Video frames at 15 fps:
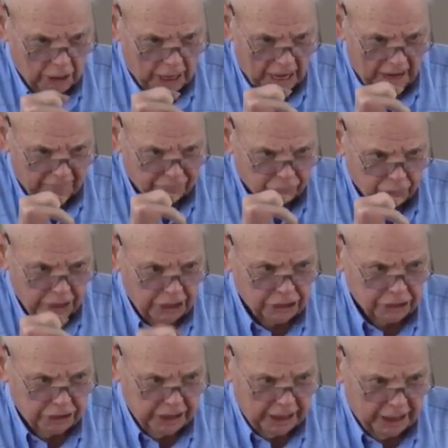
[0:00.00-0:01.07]
after
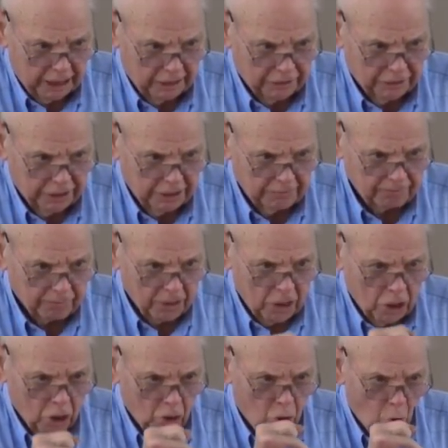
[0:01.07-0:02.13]
his
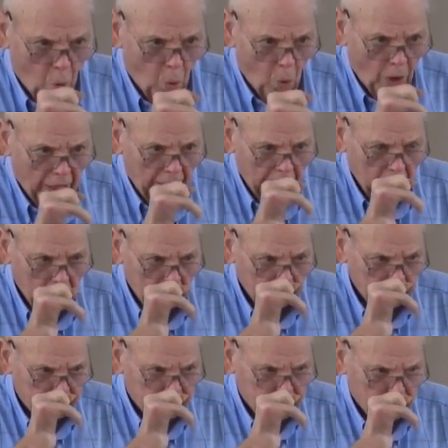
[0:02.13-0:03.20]
death, going
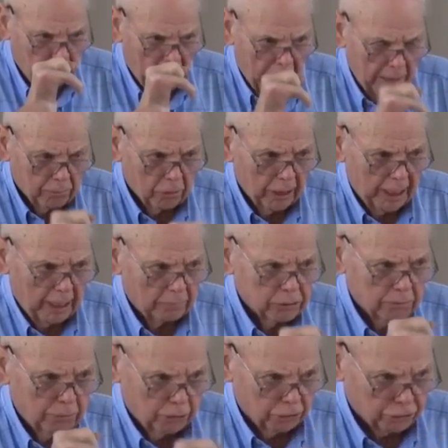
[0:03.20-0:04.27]
to Abraham's
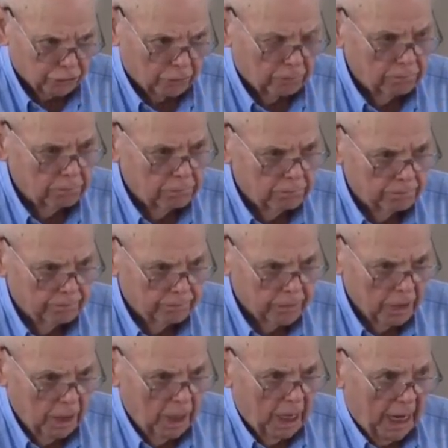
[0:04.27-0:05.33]
bosom
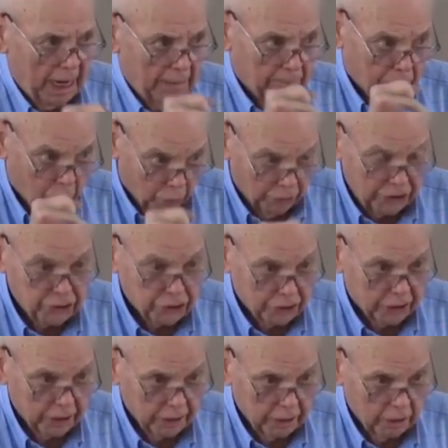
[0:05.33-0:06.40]
and
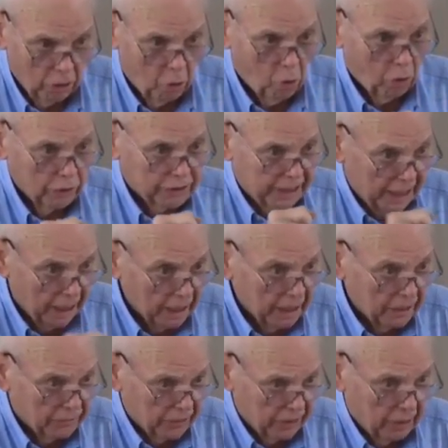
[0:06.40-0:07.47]
preaching or
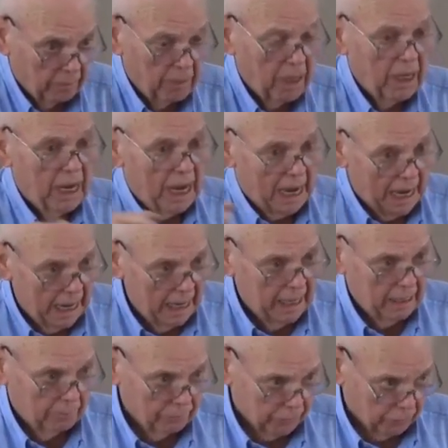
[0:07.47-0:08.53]
telling them, I
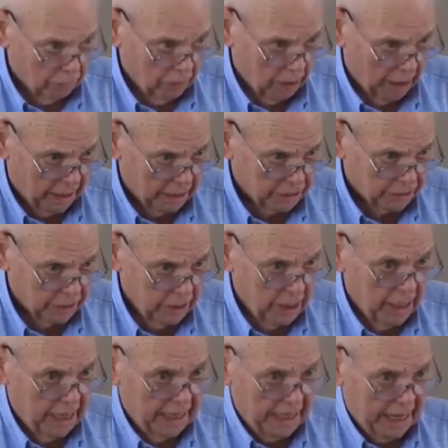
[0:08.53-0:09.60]
am the Christ.
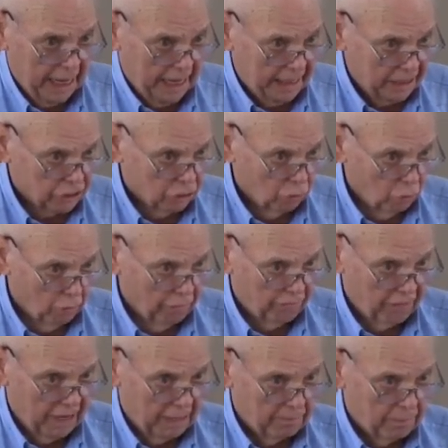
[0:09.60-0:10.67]
He had his
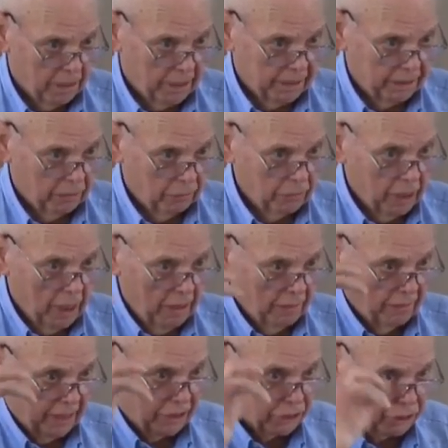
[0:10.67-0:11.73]
glorified body on.
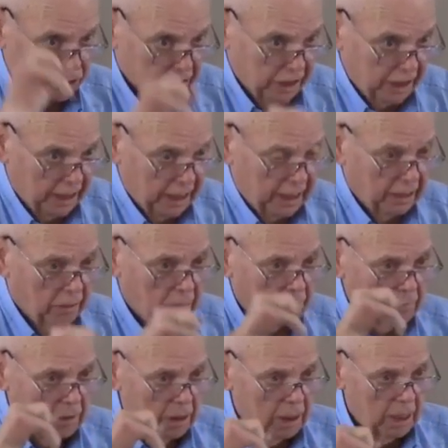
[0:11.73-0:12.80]
They seen
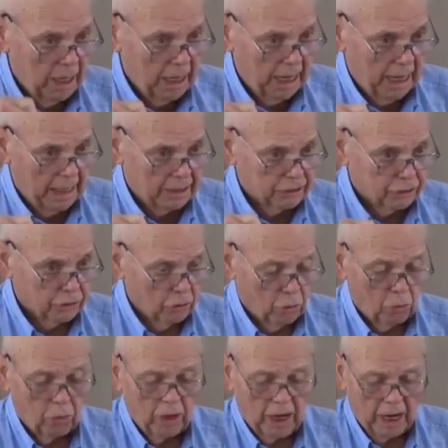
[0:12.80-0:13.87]
him. And
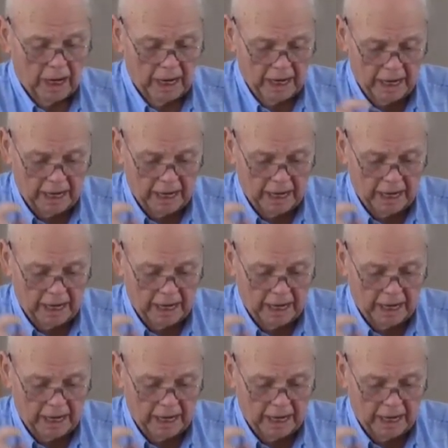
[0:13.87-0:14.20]
so